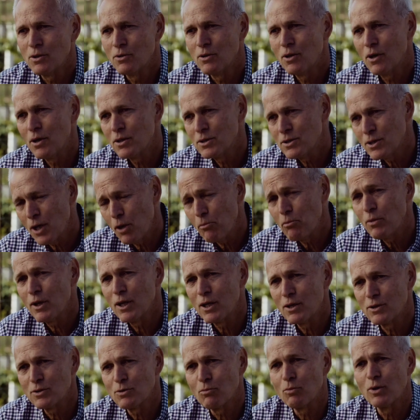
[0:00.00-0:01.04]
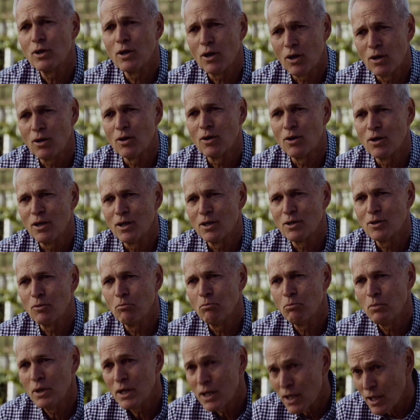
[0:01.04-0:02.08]
So there are some things we are learning to
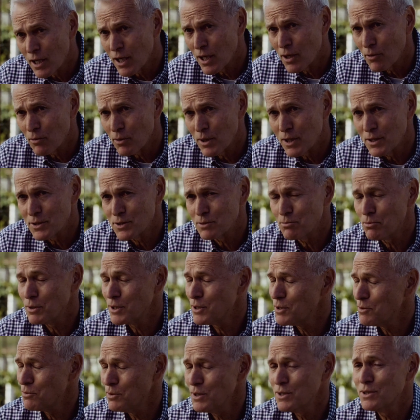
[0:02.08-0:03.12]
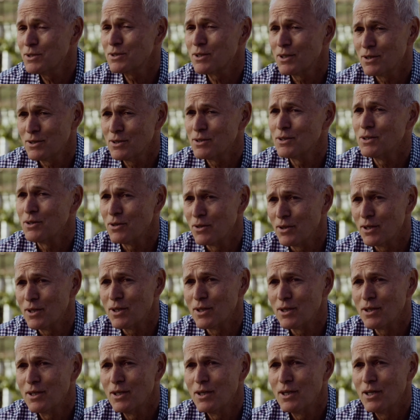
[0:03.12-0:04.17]
mitigate risk, but the risks are still
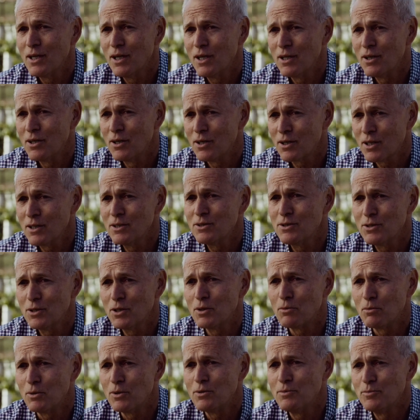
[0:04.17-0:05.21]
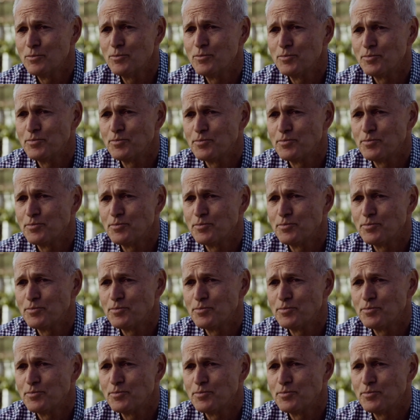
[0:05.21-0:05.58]
there, and they're considerable.